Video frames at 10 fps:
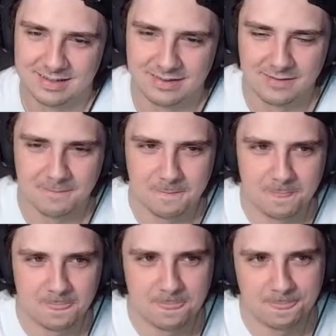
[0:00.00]

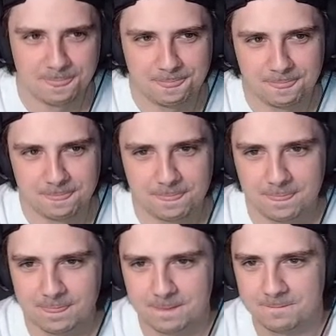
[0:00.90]

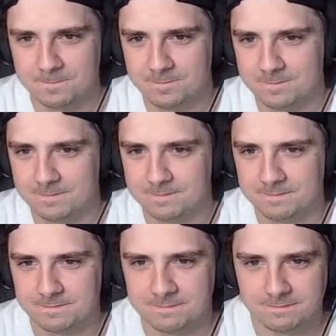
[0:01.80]

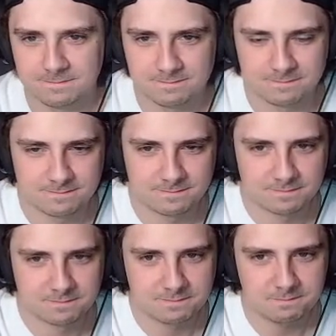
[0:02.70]

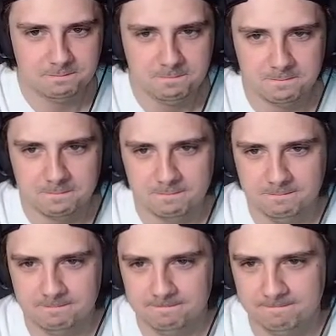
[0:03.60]

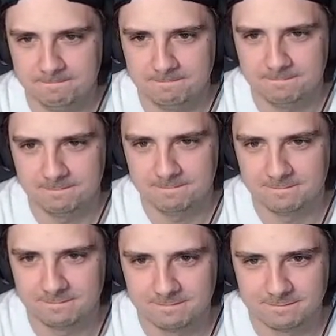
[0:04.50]

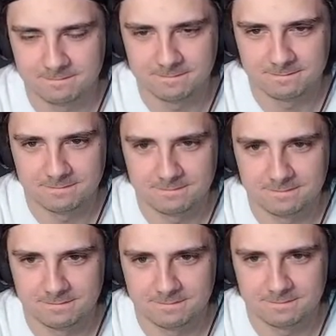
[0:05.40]

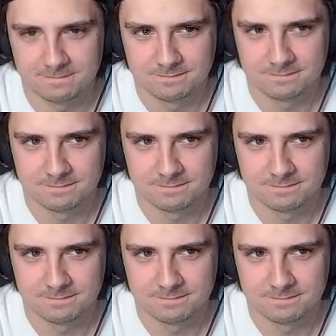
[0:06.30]
This person isn't speaking.